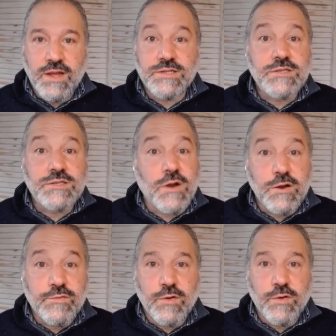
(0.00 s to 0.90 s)
and
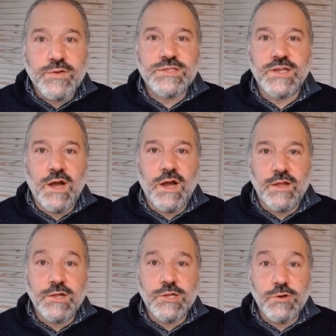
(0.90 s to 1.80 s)
start focusing
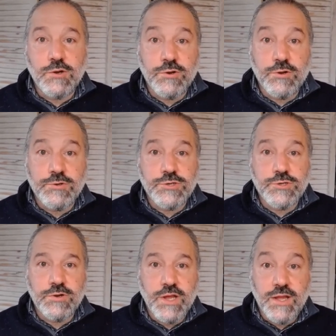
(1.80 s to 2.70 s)
on the learner
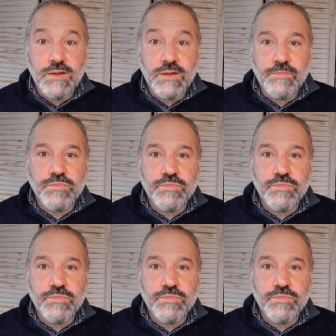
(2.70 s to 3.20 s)
journey.